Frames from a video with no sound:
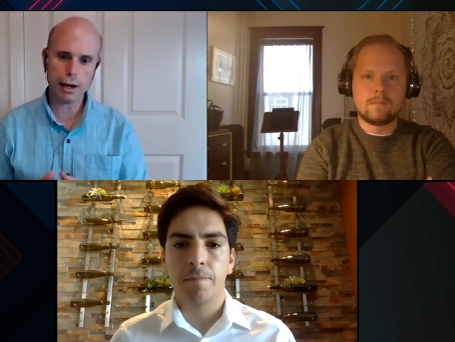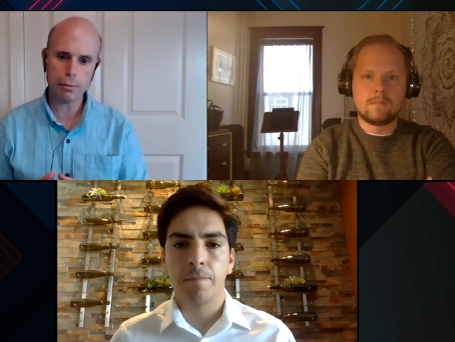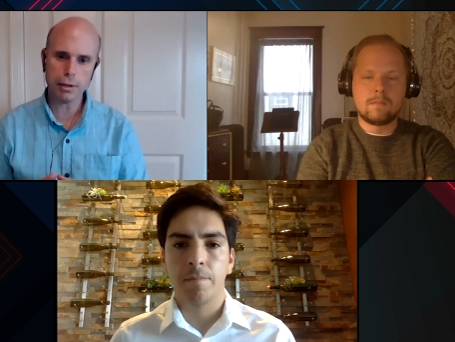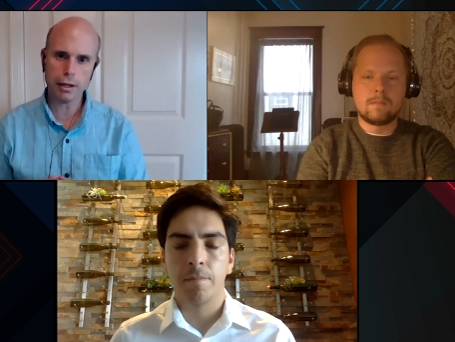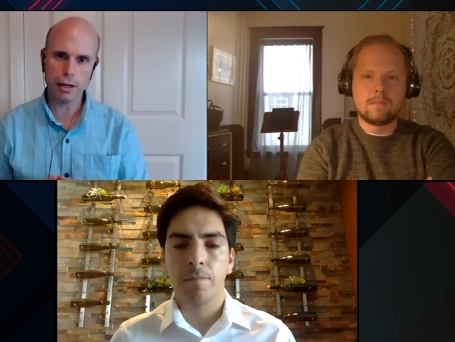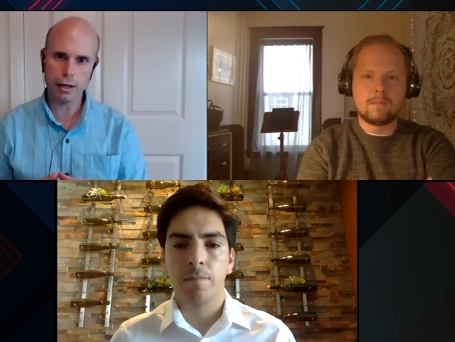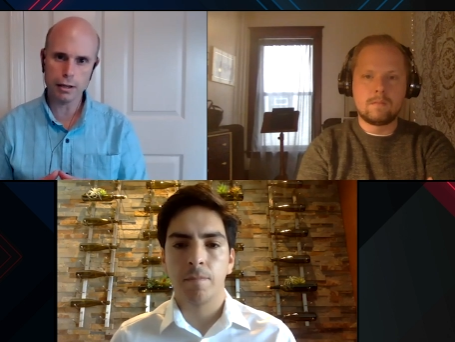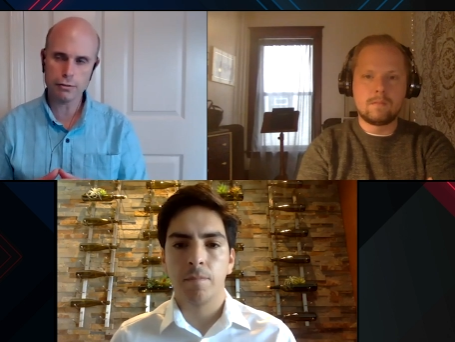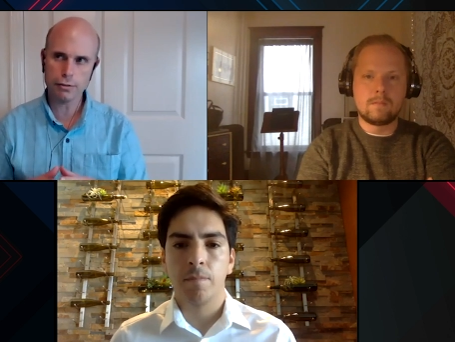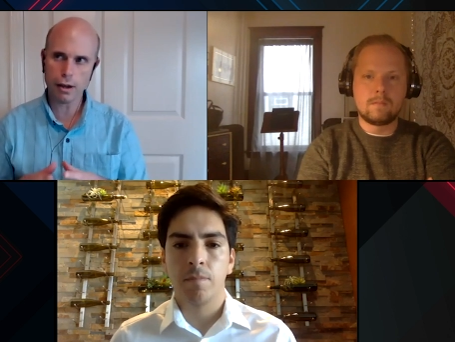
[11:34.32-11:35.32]
Speaker 1: out?
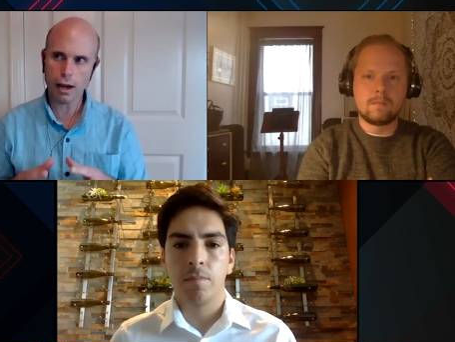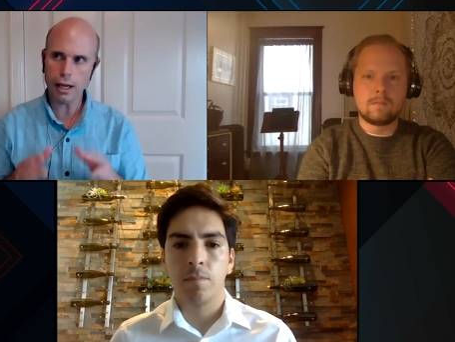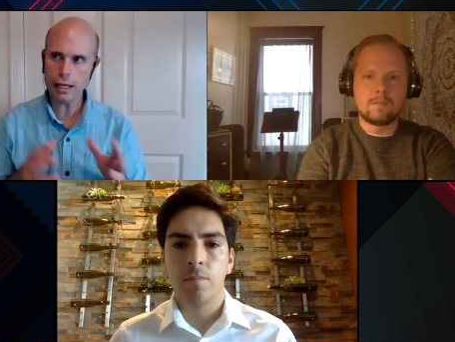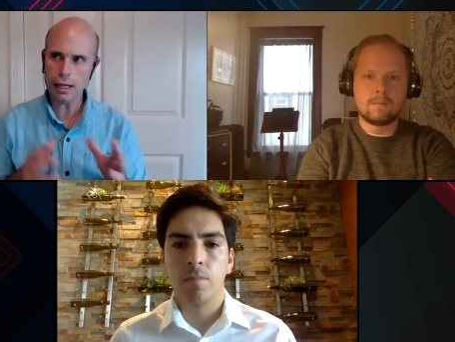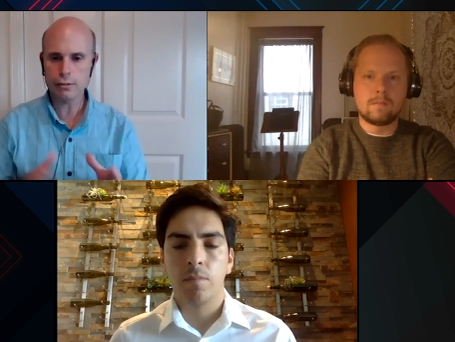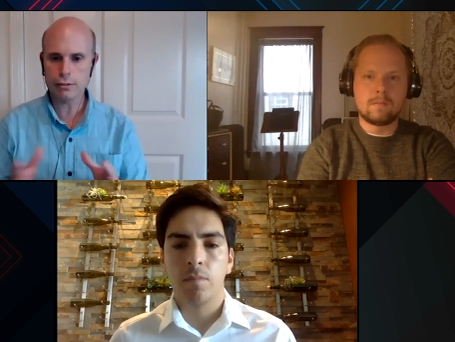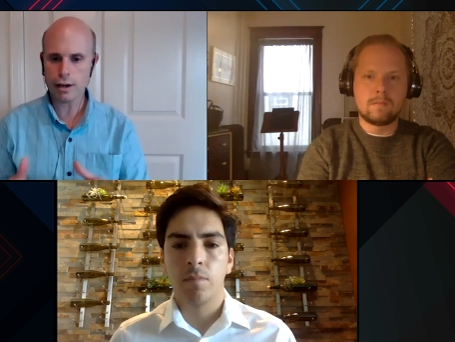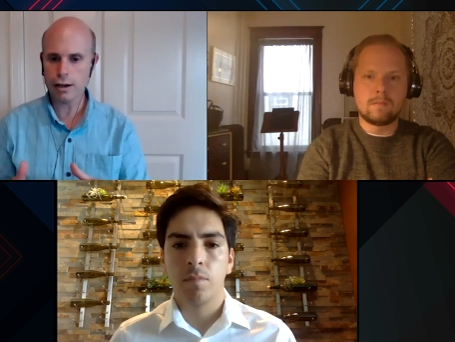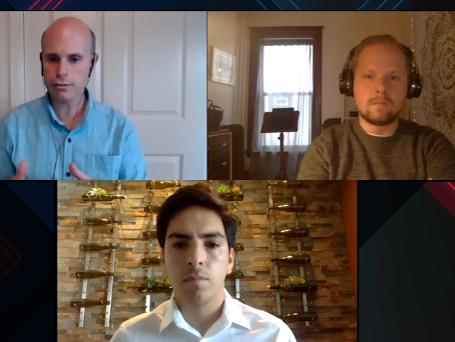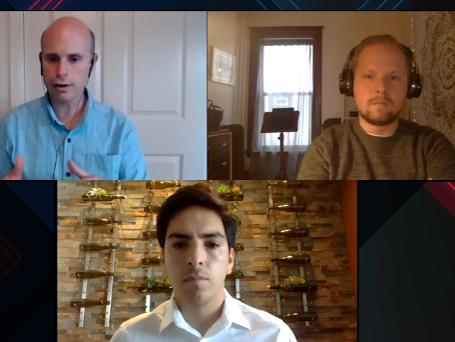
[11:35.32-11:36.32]
Because uh, Ian's
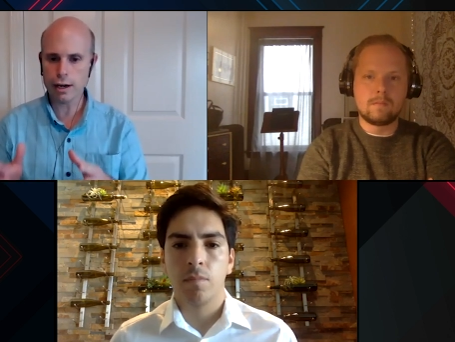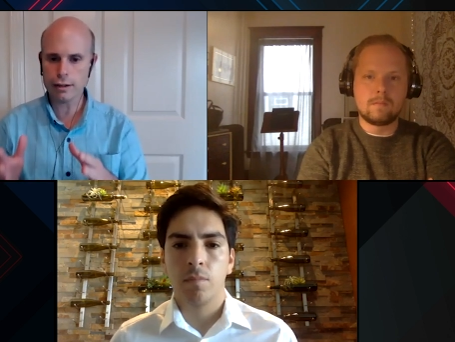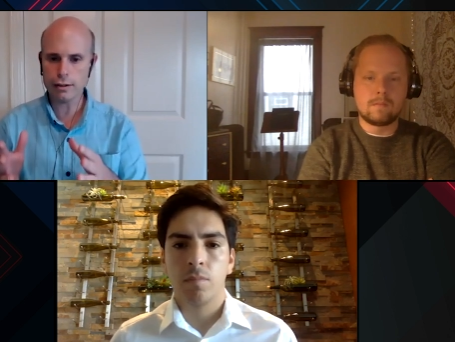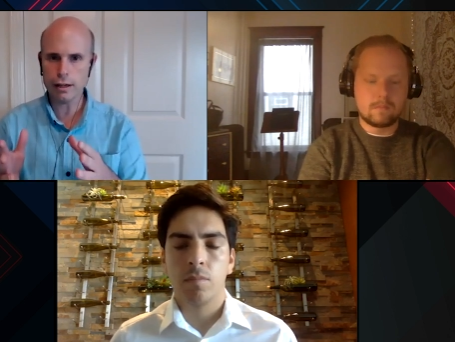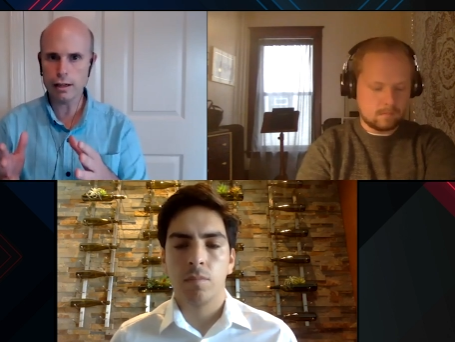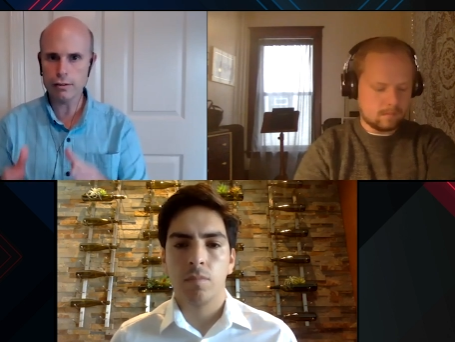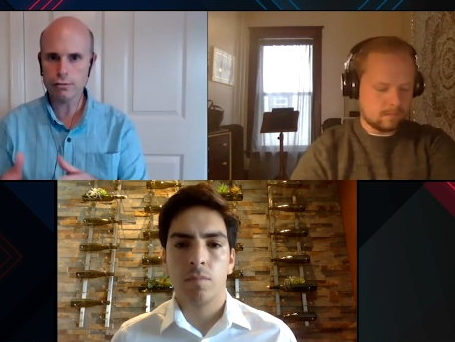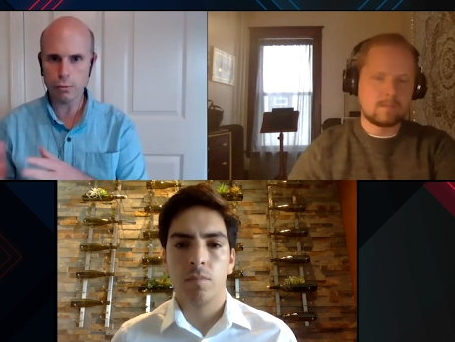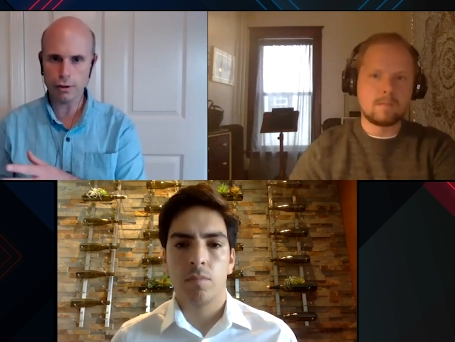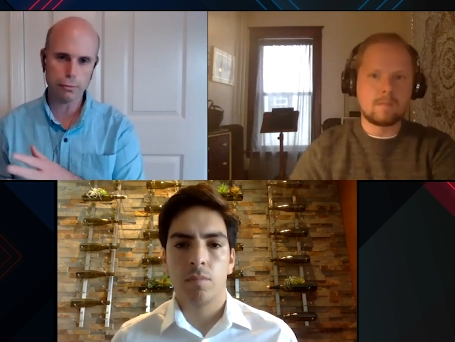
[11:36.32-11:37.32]
contract is
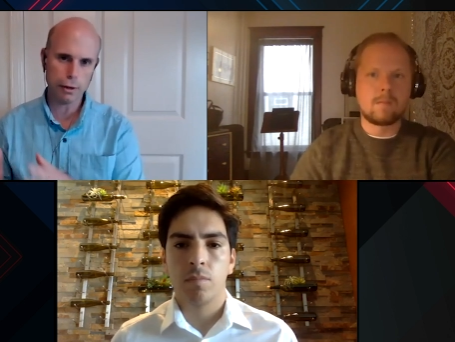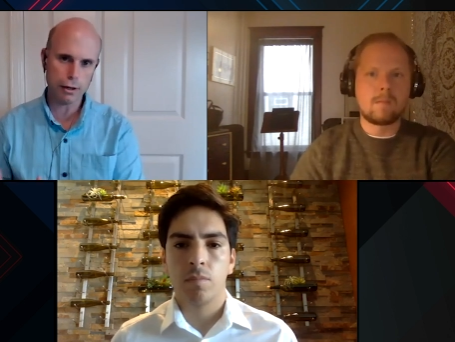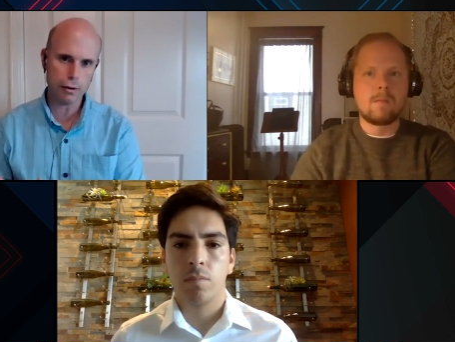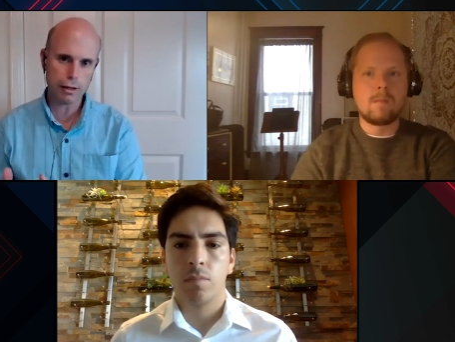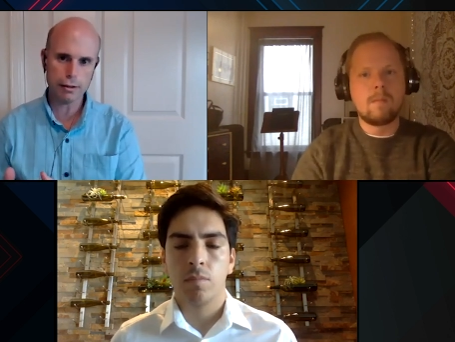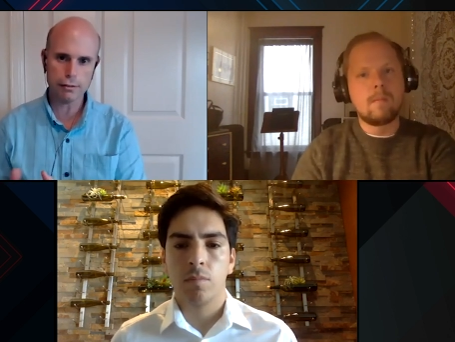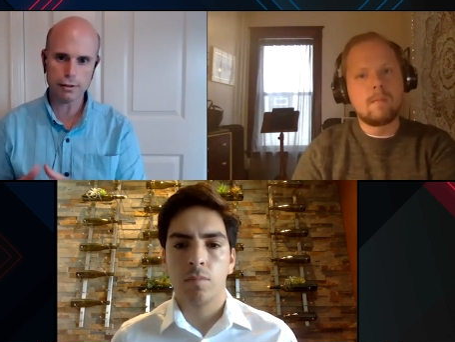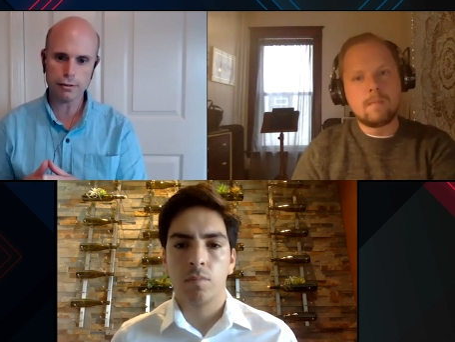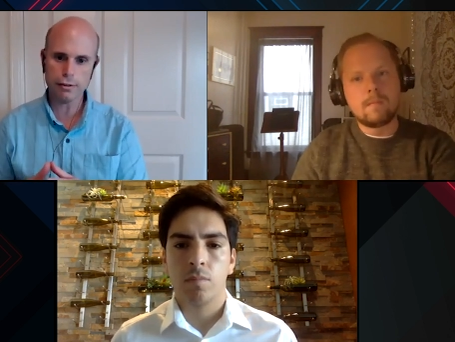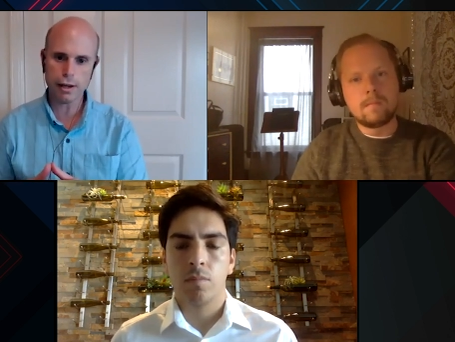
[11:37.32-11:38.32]
with Reno eighteen
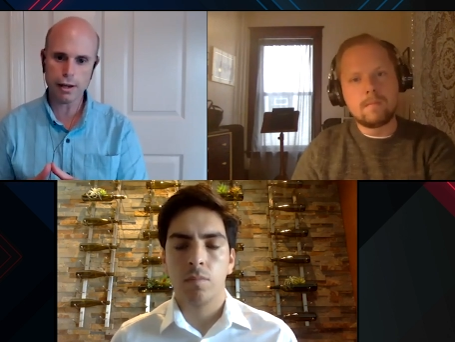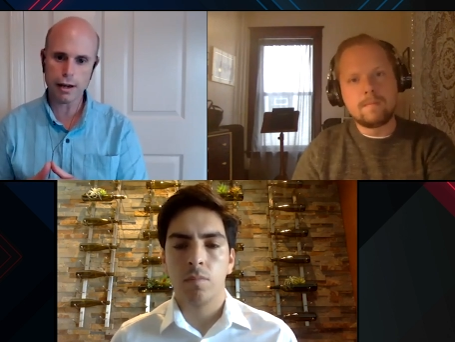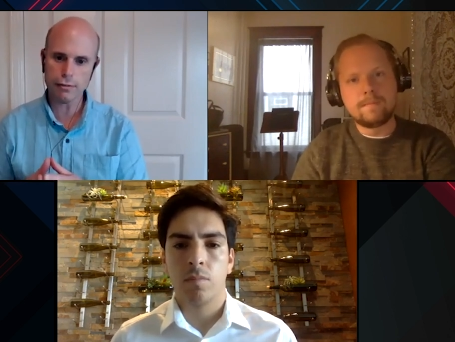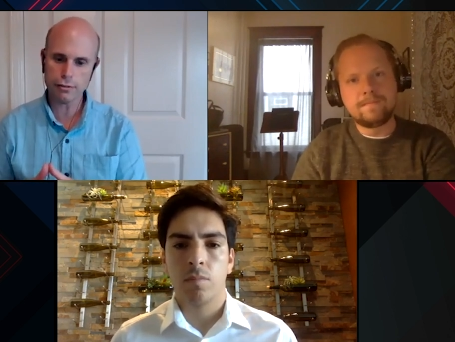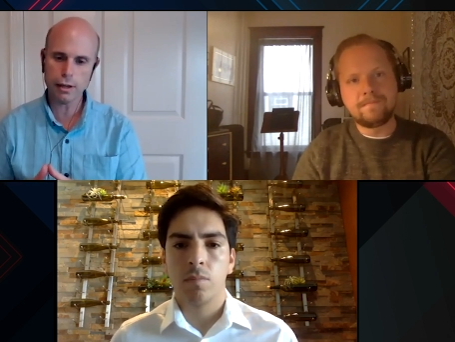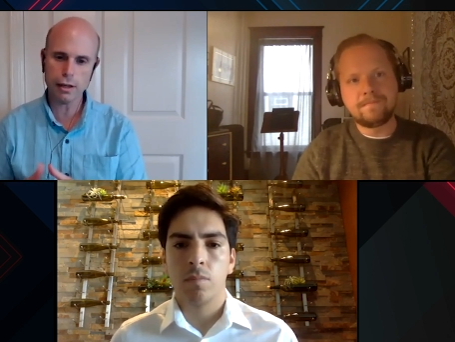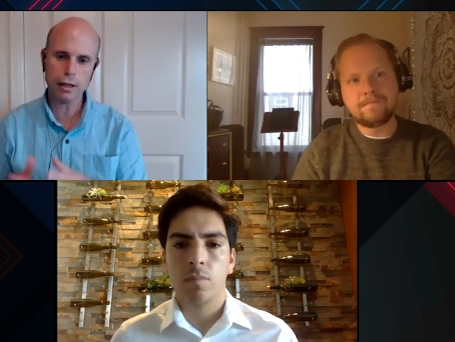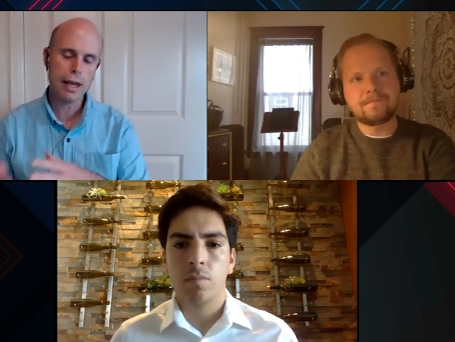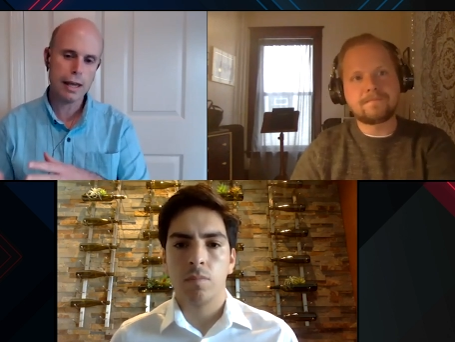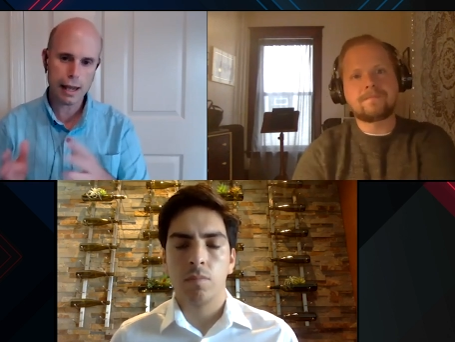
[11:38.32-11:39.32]
sixty-eight F C,